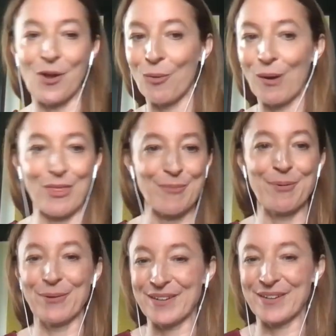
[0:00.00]
this is a whole
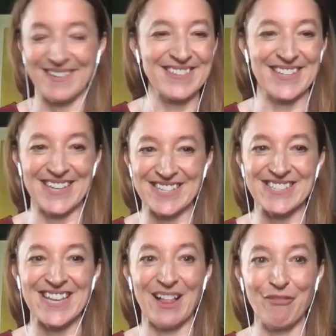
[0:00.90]
other podcast
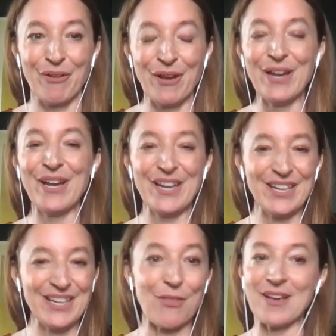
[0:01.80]
in itself,
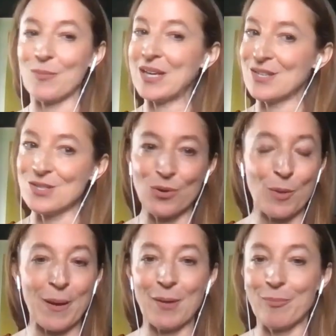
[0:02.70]
we
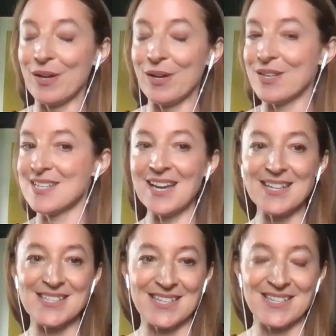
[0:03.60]
can talk about
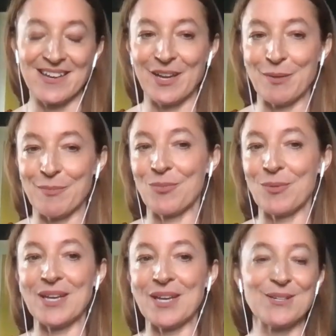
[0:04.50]
personality
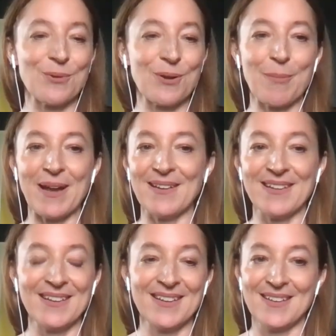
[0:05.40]
types, we can talk
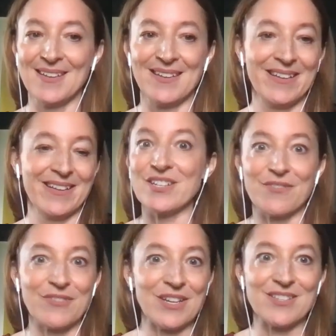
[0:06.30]
about
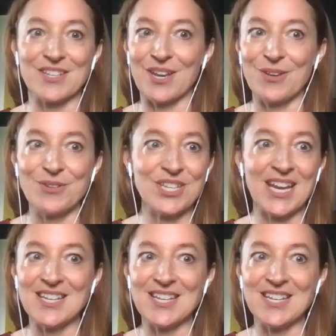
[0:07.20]
assertiveness,
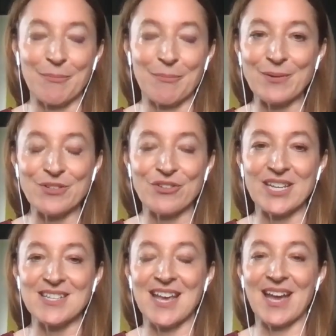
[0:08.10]
negotiation,
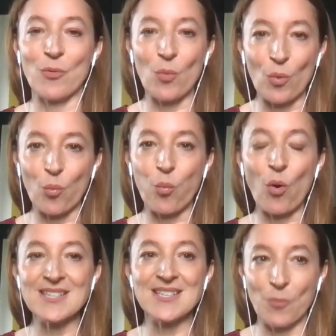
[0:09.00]
boundaries.
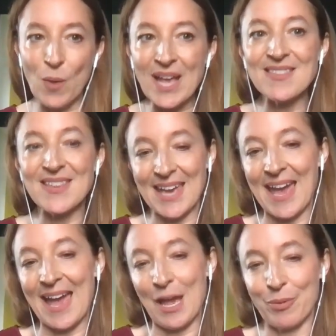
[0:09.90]
What is it?
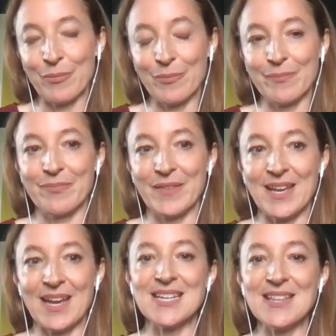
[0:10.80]
Where's the gap?
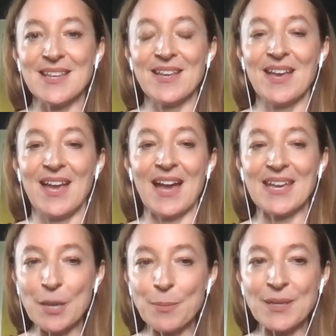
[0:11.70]
And it's
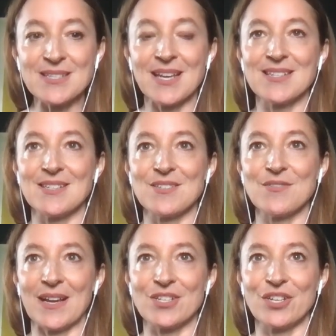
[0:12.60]
either a gap in
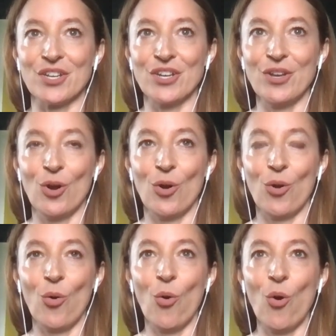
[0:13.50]

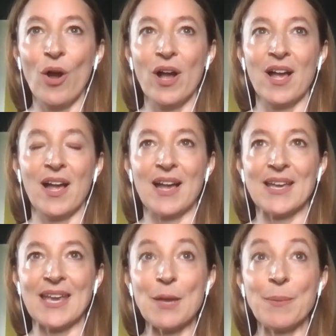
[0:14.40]
satisfaction or
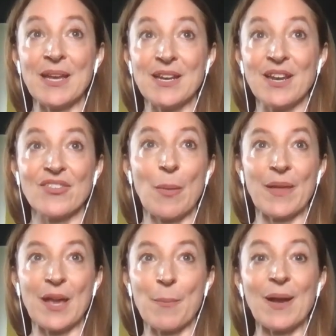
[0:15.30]
a gap
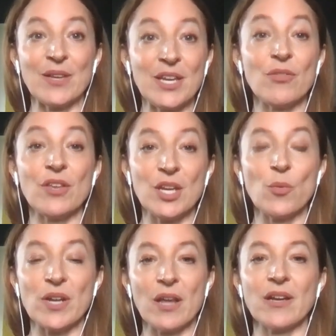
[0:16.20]
in something about
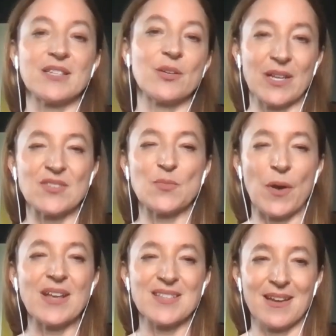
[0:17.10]
you that you would like to
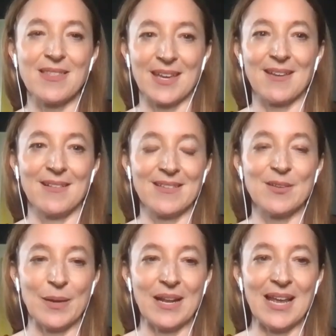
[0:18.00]
express, I
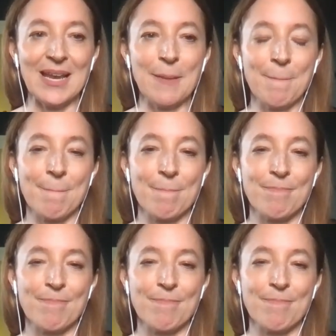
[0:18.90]
think, ultimately.